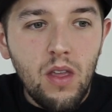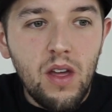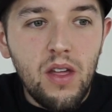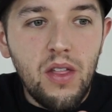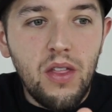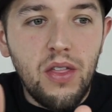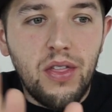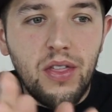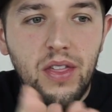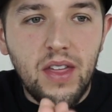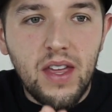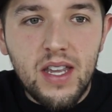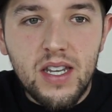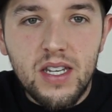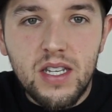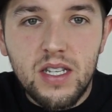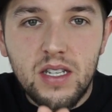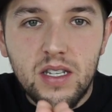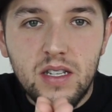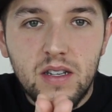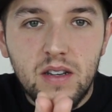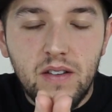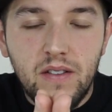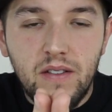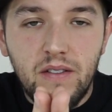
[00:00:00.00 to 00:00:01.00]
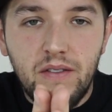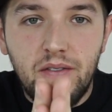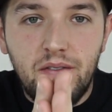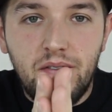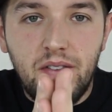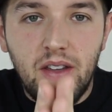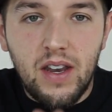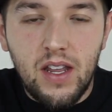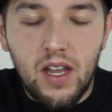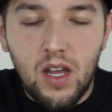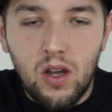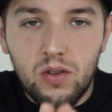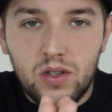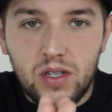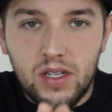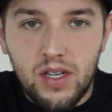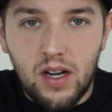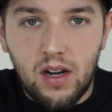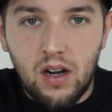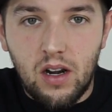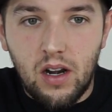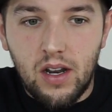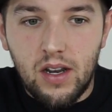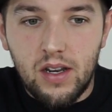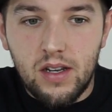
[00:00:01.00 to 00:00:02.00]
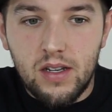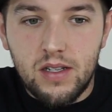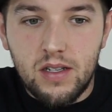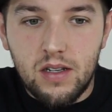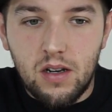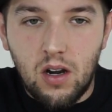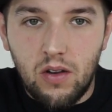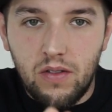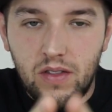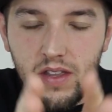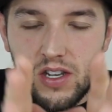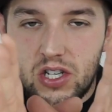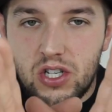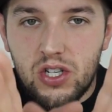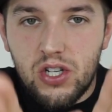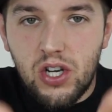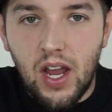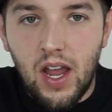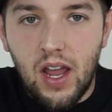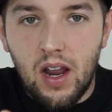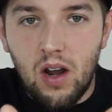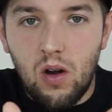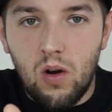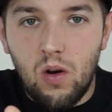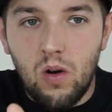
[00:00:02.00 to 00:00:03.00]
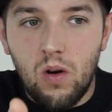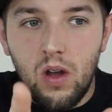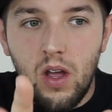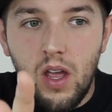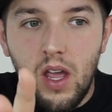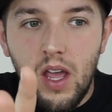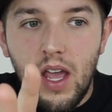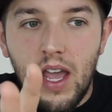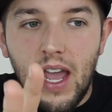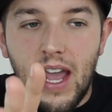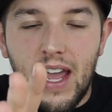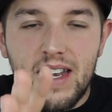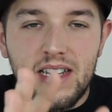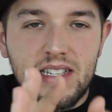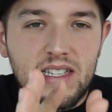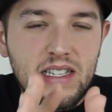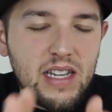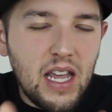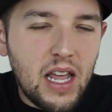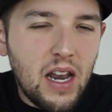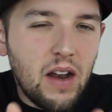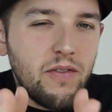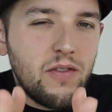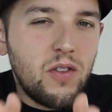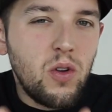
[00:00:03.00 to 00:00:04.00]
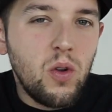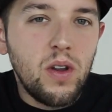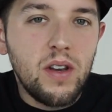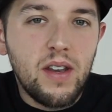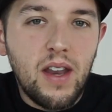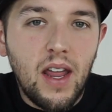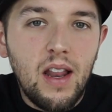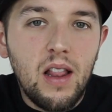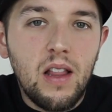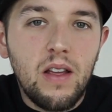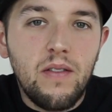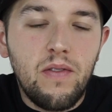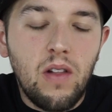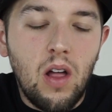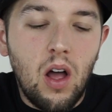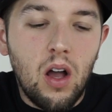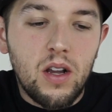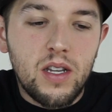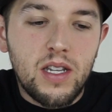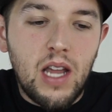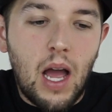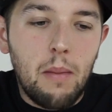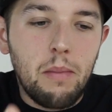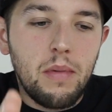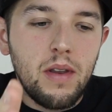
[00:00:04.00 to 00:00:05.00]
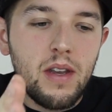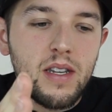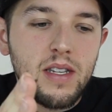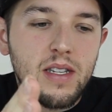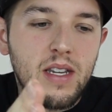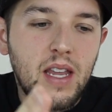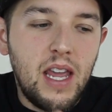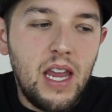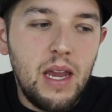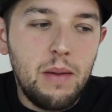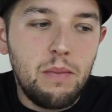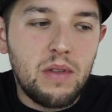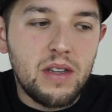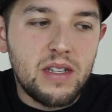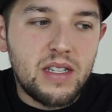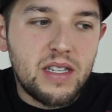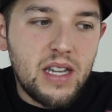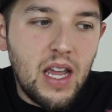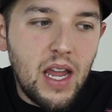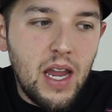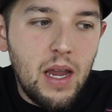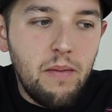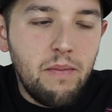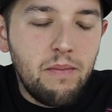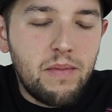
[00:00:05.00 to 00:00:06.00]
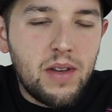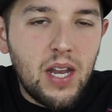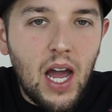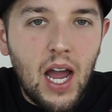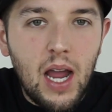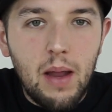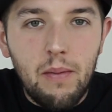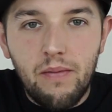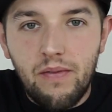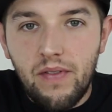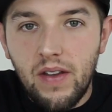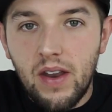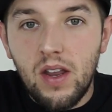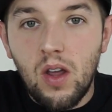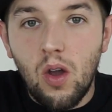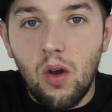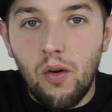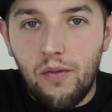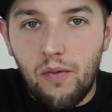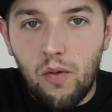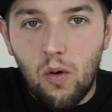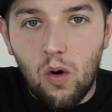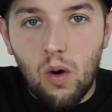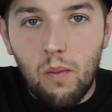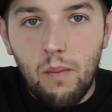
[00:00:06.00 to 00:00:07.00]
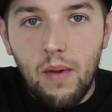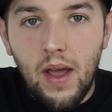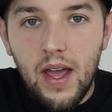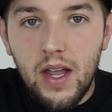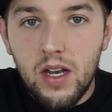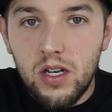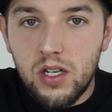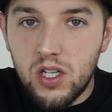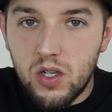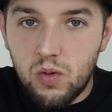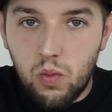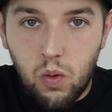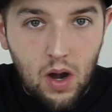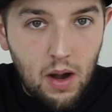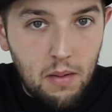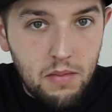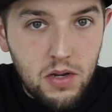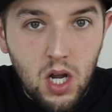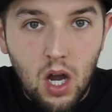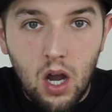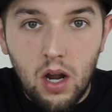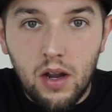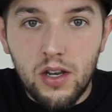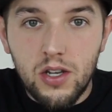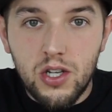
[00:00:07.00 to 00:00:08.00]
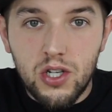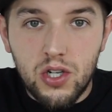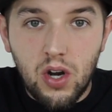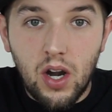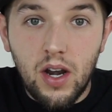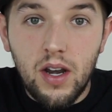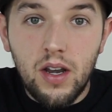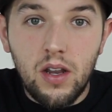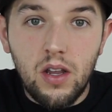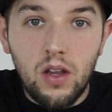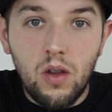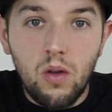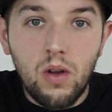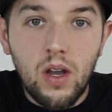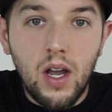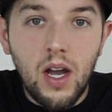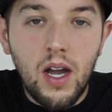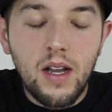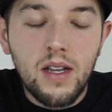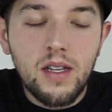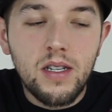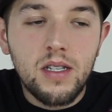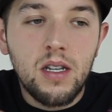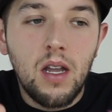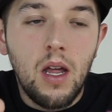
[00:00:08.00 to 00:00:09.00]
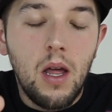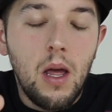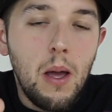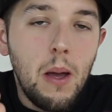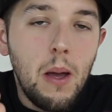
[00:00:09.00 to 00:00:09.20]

this video series, or this channel, instead of doing daily vlogs, I'm gonna keep the same type video format, just where I'm talking straight to you guys,